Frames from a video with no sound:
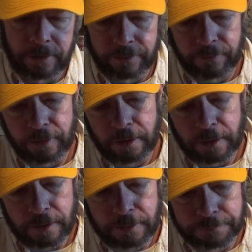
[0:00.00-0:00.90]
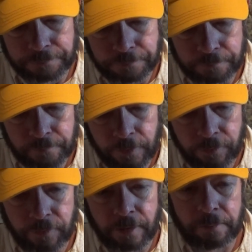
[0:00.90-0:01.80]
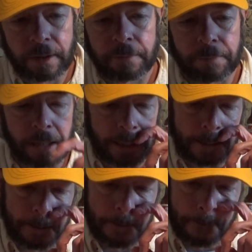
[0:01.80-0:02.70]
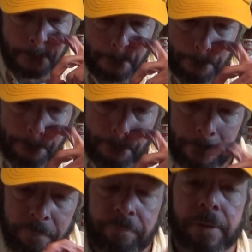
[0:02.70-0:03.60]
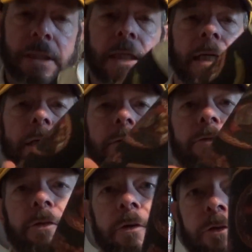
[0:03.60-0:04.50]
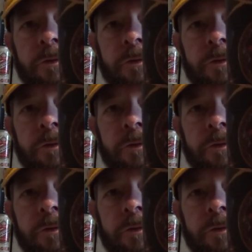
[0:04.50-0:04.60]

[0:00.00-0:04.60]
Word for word: I see uh, cinnamon, banana, pecans. So it's